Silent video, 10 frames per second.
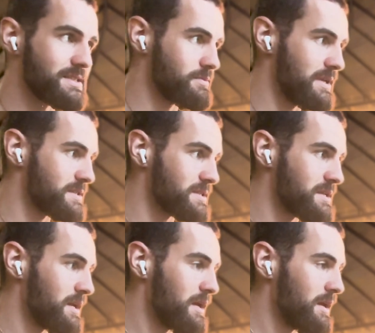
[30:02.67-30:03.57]
it's, it's
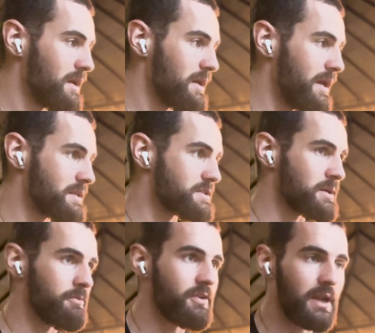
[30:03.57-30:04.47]
it's
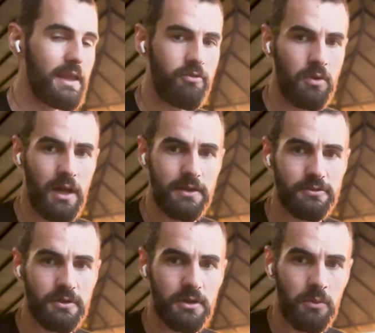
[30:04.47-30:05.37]
something like even when I
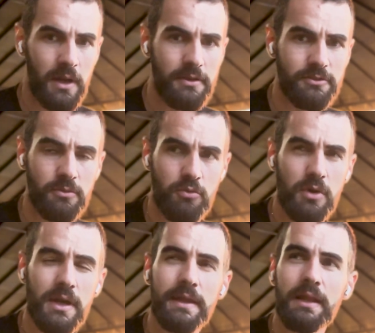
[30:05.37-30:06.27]
used to when I used to
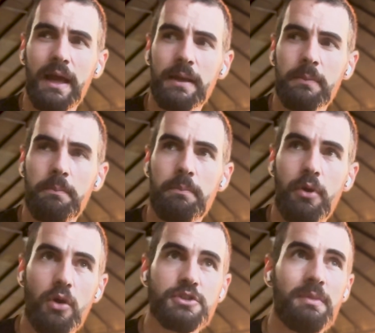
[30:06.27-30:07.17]
really like
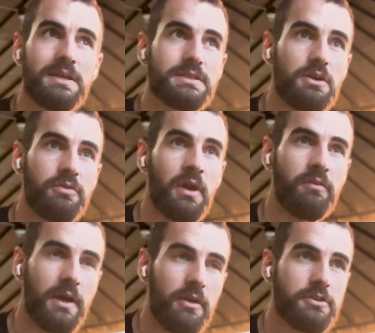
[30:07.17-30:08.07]
push myself in
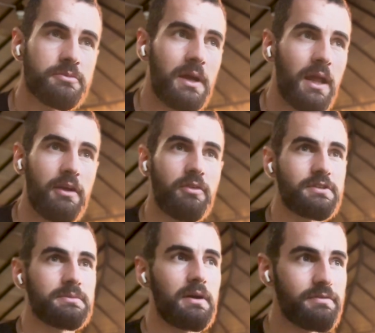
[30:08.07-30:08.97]
other areas of my life, let's
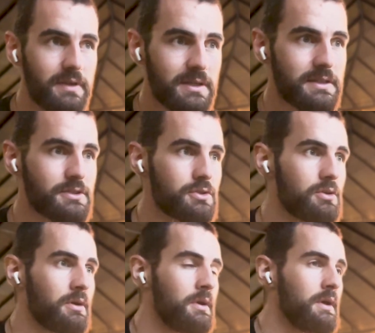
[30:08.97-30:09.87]
say my fitness
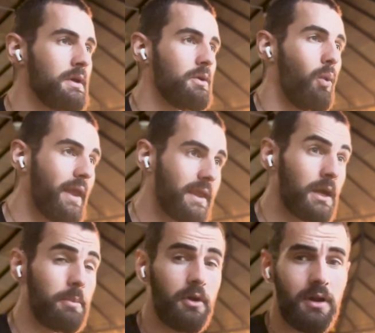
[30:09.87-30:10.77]
or waking
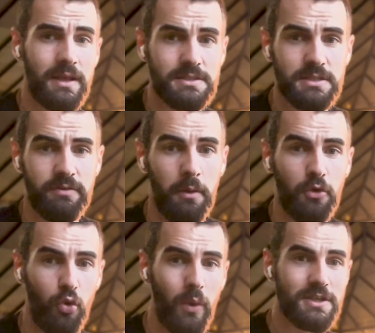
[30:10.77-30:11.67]
up early and stuff, I would
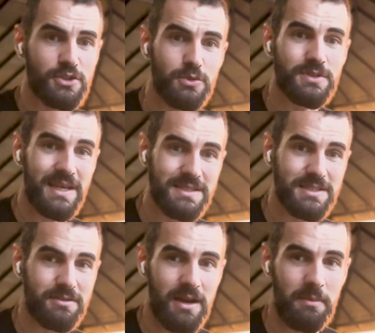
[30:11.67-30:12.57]
always use
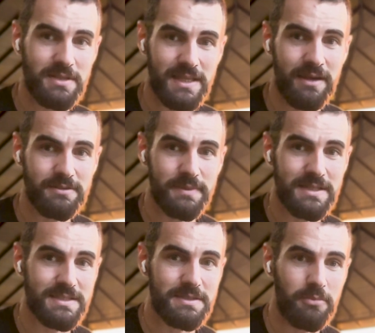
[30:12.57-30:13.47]
Instagram as
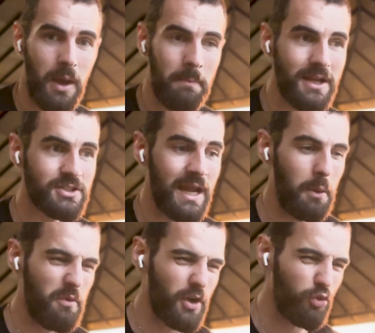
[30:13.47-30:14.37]
accountability. But imagine
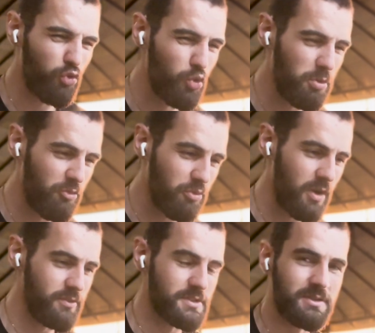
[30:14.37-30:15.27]
that with a group of
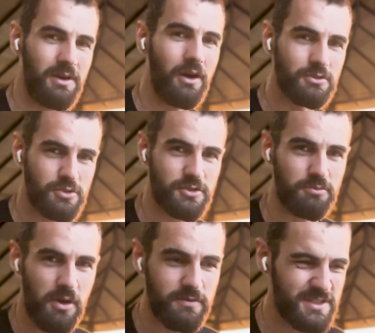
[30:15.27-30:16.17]
brothers, hundreds
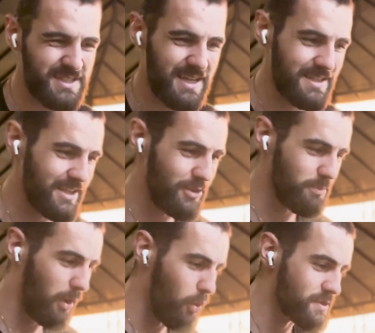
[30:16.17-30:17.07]
of brothers in there, and you
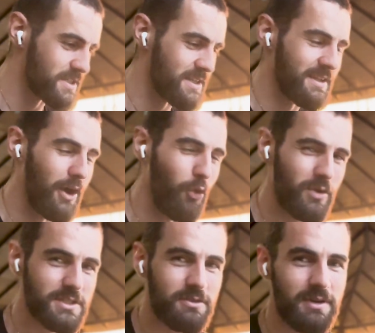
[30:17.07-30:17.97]
posting in there, holding
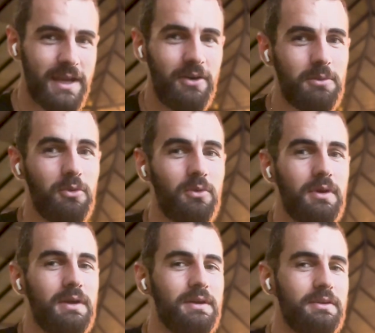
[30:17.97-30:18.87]
each other accountable.
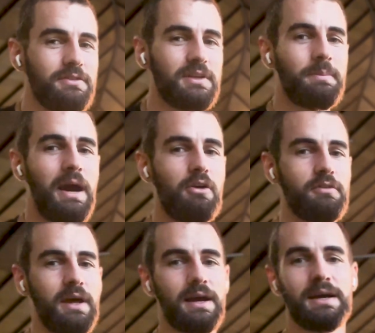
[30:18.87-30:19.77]
You see the power
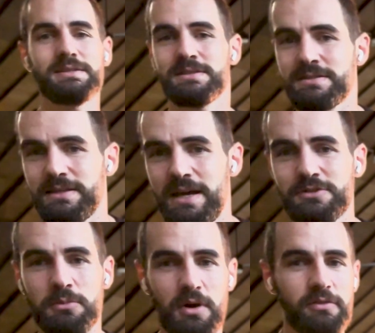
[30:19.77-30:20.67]
of that, guys. Yeah, that's
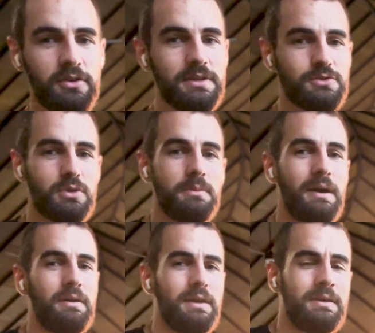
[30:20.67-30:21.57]
what brotherhood is all
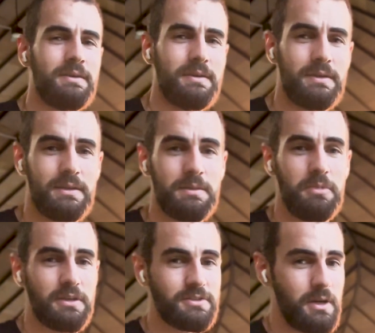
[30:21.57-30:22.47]
about. Yeah.
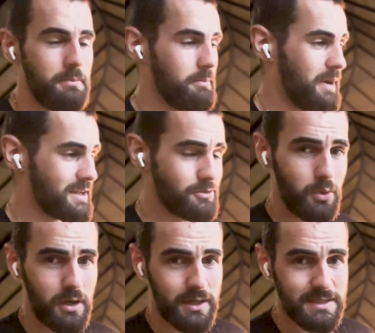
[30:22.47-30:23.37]
But um, back to
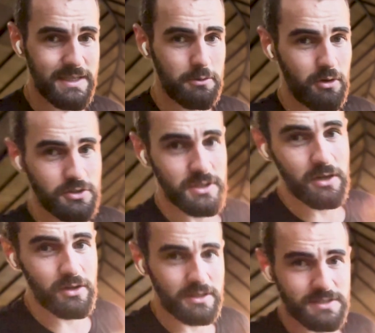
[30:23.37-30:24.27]
work. Let's keep crushing it.
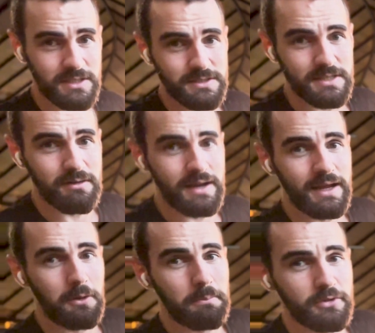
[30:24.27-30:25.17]
Look at the sunset right
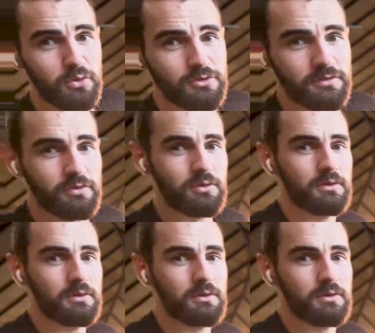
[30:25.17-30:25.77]
now. Beautiful.